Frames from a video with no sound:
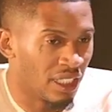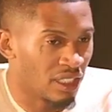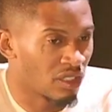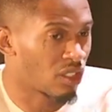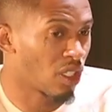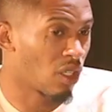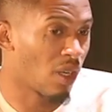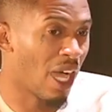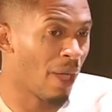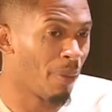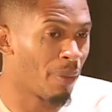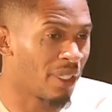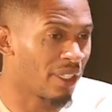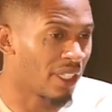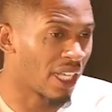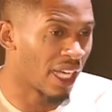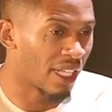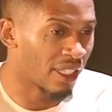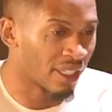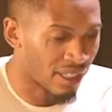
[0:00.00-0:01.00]
it so happened
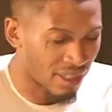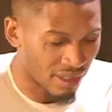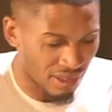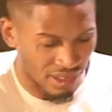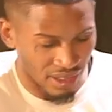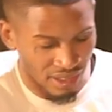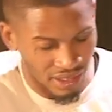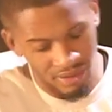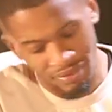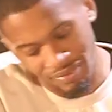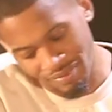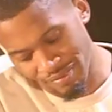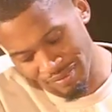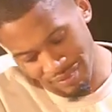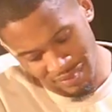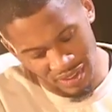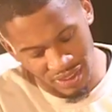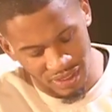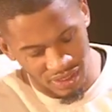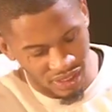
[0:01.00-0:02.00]
that
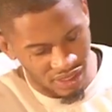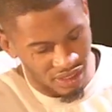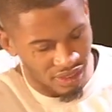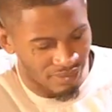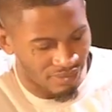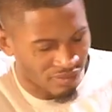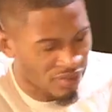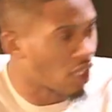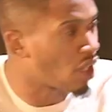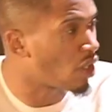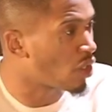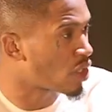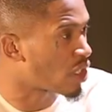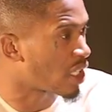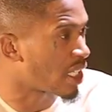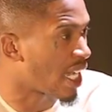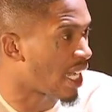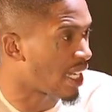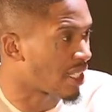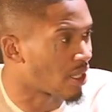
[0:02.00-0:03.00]
the culture
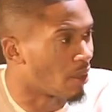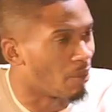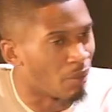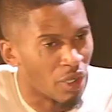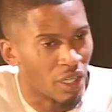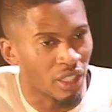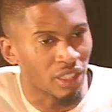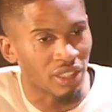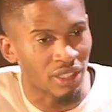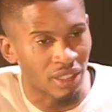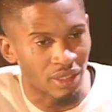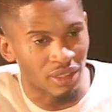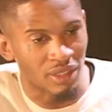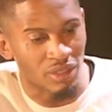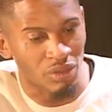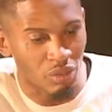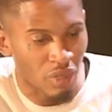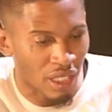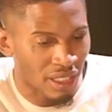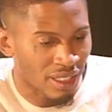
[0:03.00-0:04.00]
that it's immersed in is
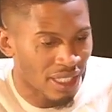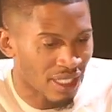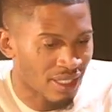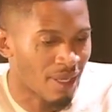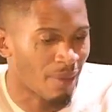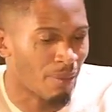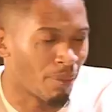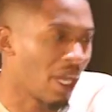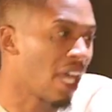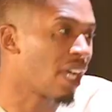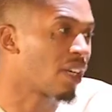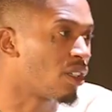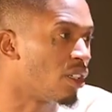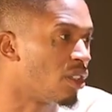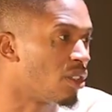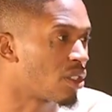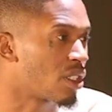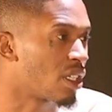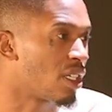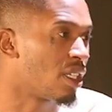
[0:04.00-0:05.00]
one that's a black
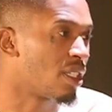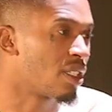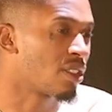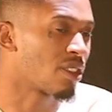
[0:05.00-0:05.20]
culture. So